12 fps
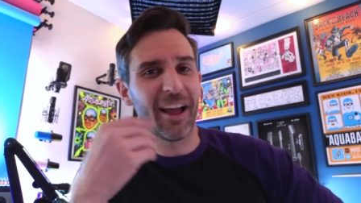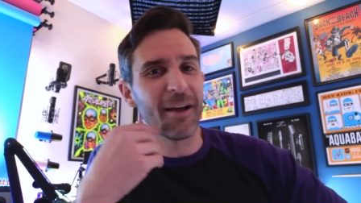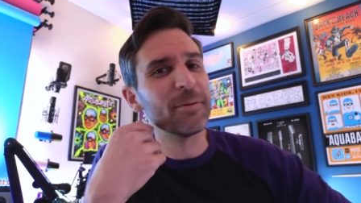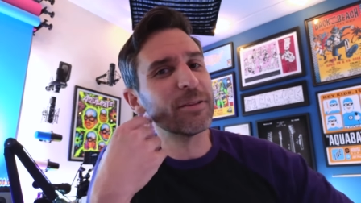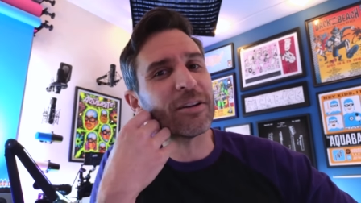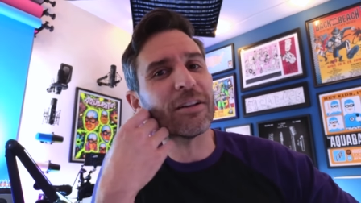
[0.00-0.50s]

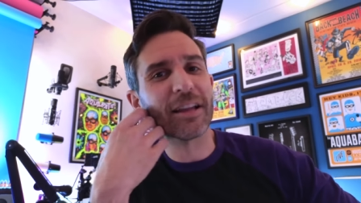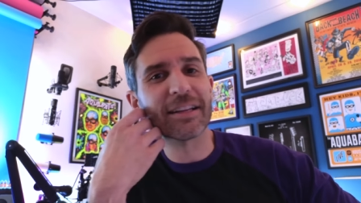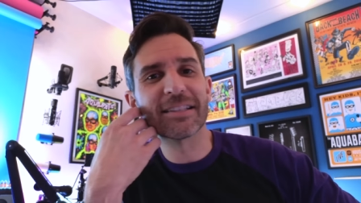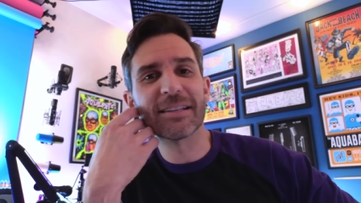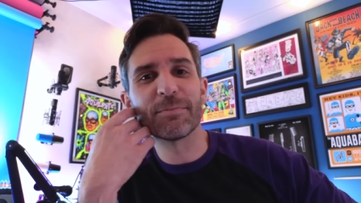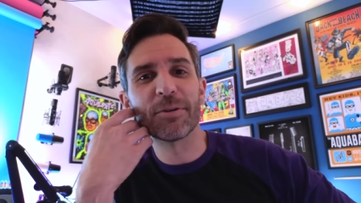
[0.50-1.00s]
I'm a little
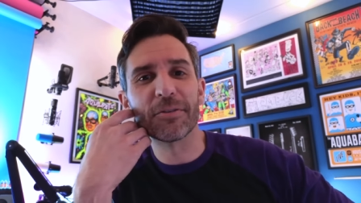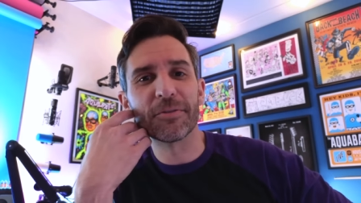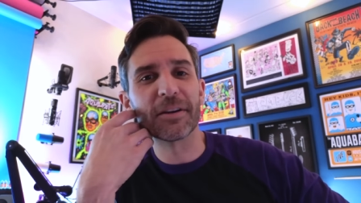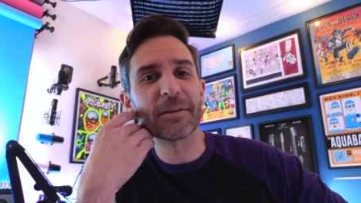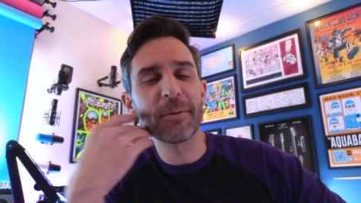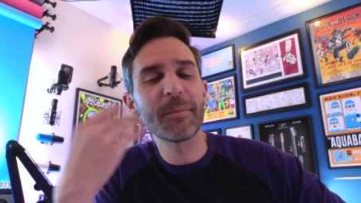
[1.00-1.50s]
less than
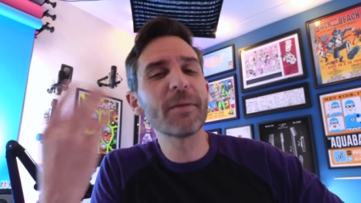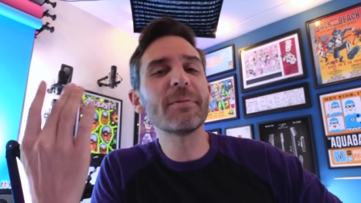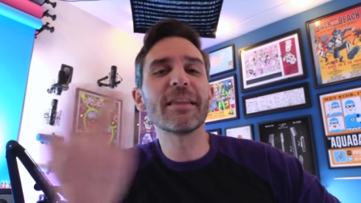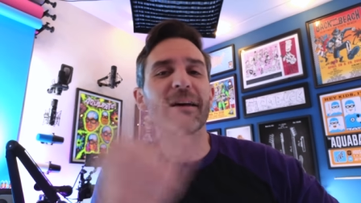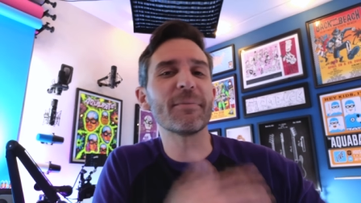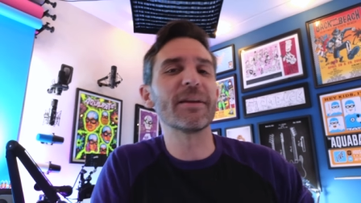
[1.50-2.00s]
perfect, but
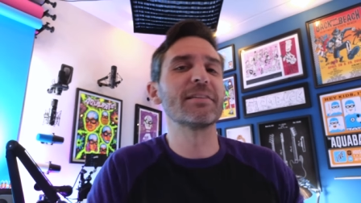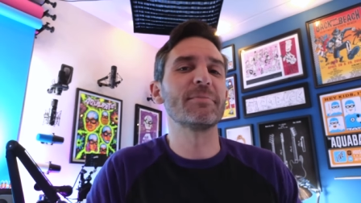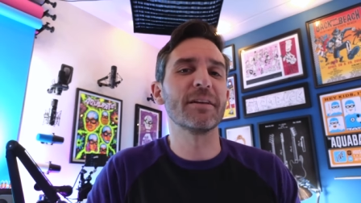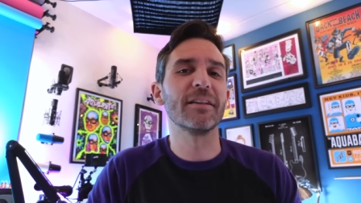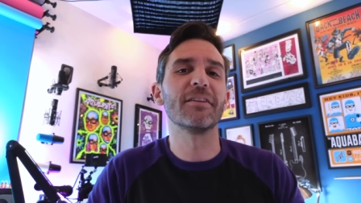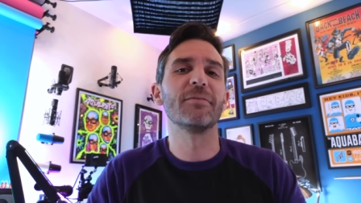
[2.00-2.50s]
maybe that
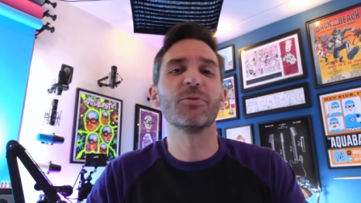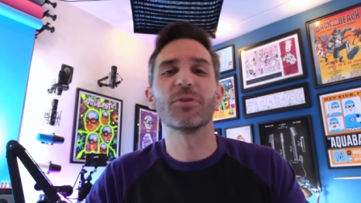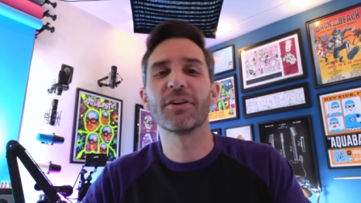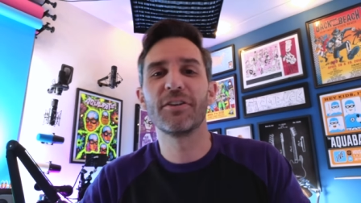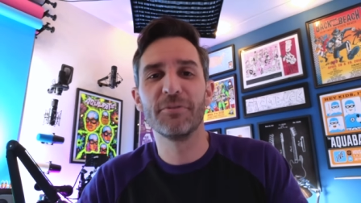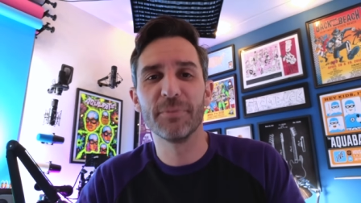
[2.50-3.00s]
makes me a little
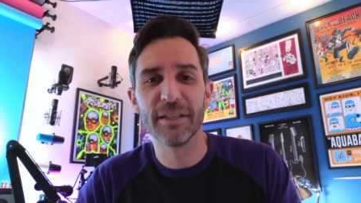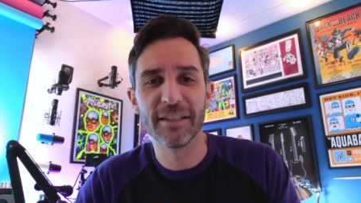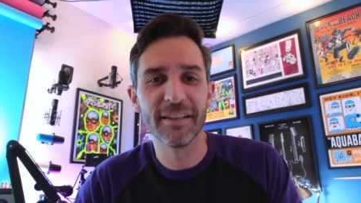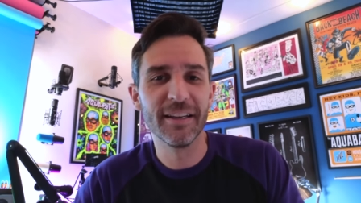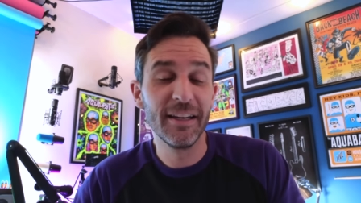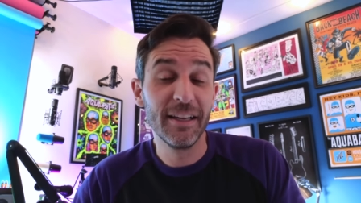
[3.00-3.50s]
more
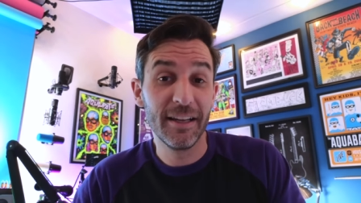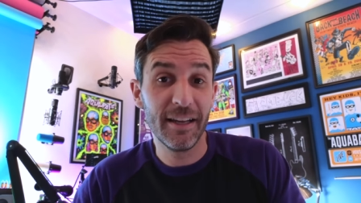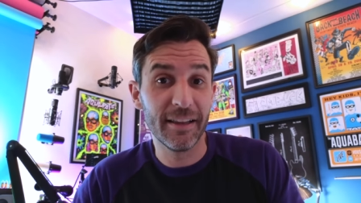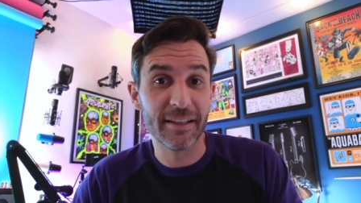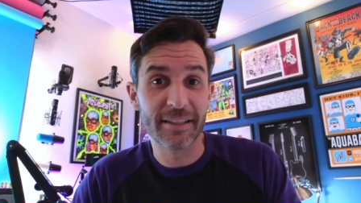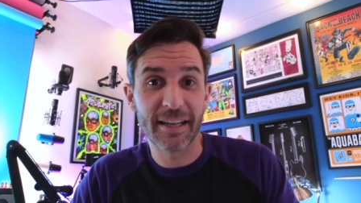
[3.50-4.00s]
human
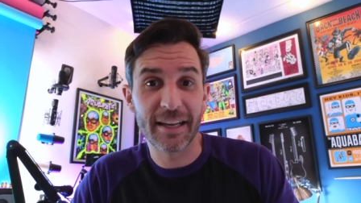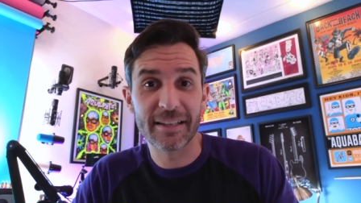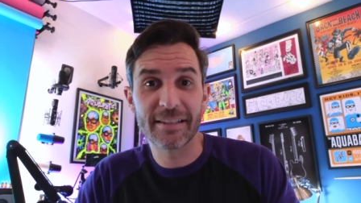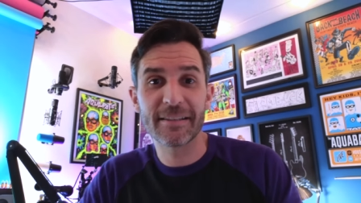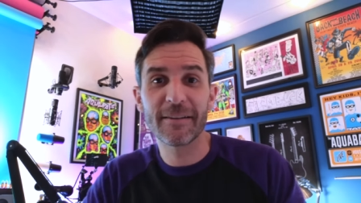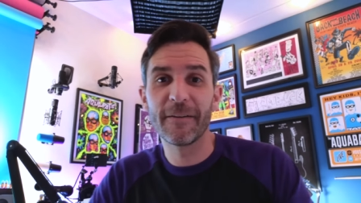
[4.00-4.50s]
in this
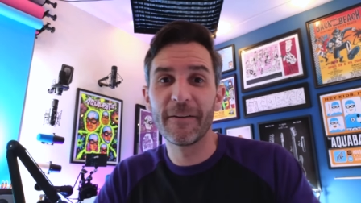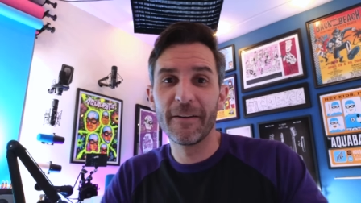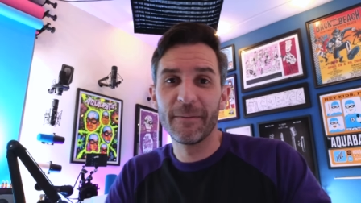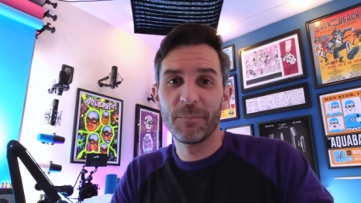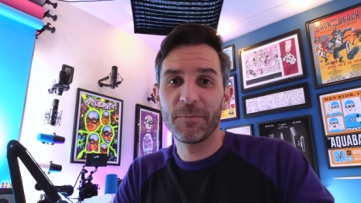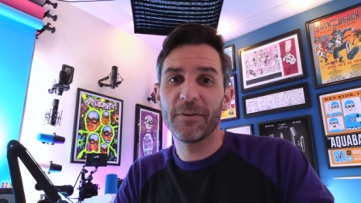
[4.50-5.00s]
case,
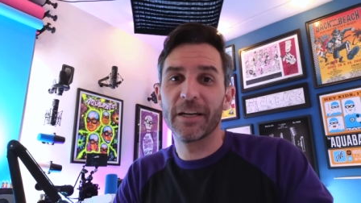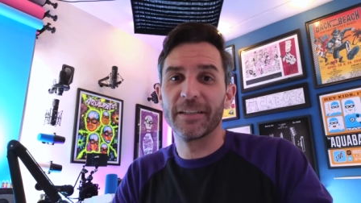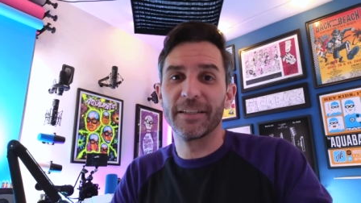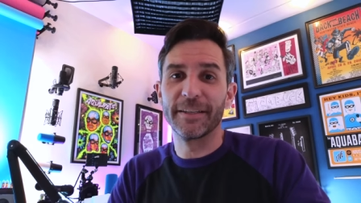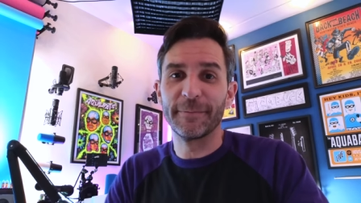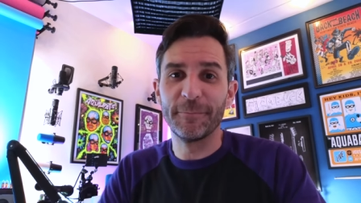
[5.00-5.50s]

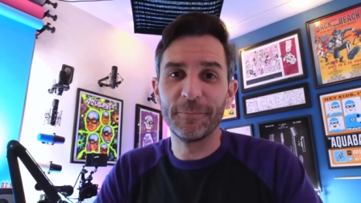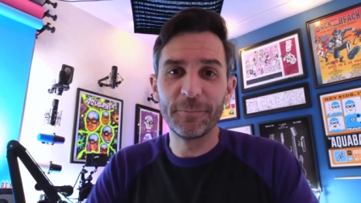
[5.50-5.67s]
finally.